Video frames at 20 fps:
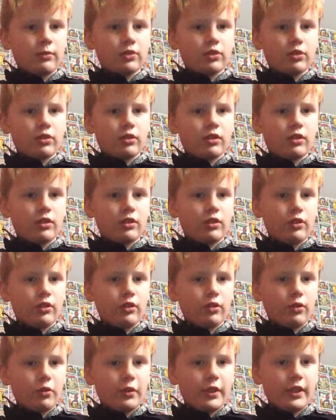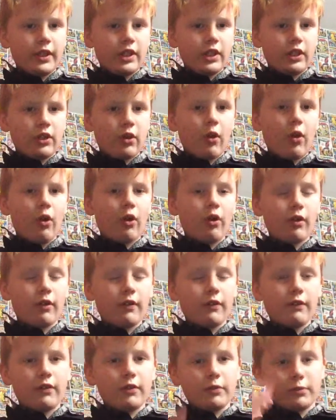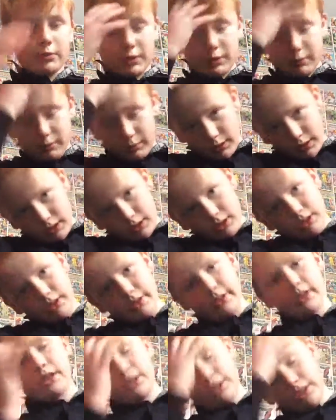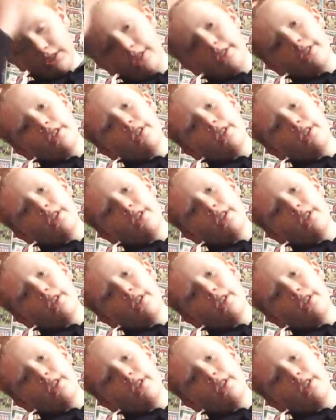most underrated horror films in my collection.